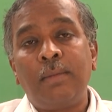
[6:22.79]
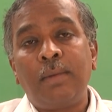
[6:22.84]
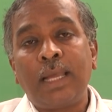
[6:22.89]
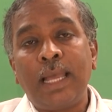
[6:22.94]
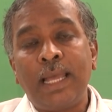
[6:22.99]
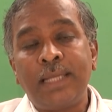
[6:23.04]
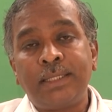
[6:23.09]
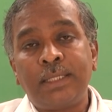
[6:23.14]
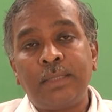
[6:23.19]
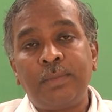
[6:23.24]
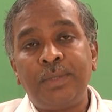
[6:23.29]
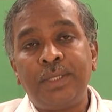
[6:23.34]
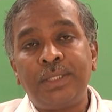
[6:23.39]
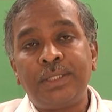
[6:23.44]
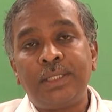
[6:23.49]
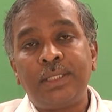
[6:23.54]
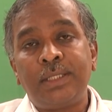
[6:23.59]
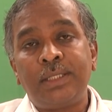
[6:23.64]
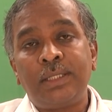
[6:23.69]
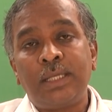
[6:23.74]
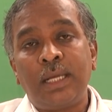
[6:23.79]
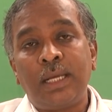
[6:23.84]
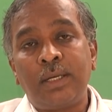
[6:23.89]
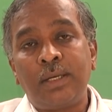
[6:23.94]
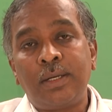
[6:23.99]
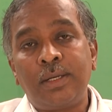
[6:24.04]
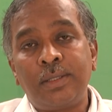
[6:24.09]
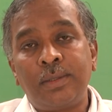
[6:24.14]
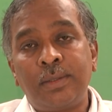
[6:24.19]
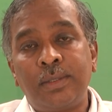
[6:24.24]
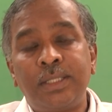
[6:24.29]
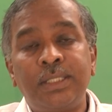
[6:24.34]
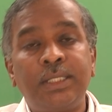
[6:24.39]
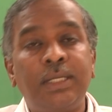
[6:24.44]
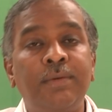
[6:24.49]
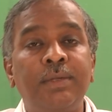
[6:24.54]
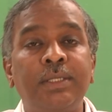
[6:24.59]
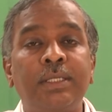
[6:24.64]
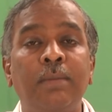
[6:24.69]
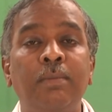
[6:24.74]
cancer patients are
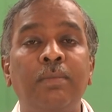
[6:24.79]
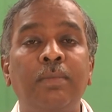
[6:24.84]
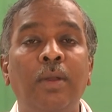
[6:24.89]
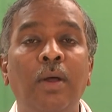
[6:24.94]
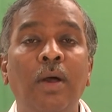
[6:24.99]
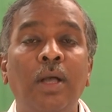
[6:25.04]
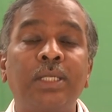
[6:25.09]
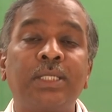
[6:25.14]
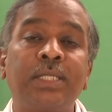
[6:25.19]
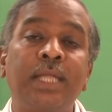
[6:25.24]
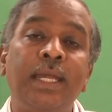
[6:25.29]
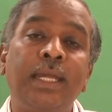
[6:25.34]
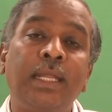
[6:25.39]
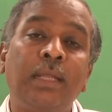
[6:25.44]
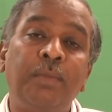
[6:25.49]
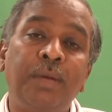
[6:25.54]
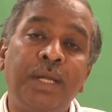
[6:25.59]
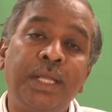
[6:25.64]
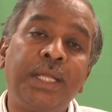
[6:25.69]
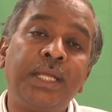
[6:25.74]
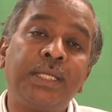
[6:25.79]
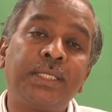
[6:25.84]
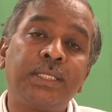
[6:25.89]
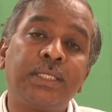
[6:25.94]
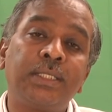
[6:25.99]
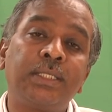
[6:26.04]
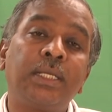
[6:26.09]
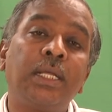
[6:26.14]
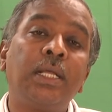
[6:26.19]
receiving some long-standing medications.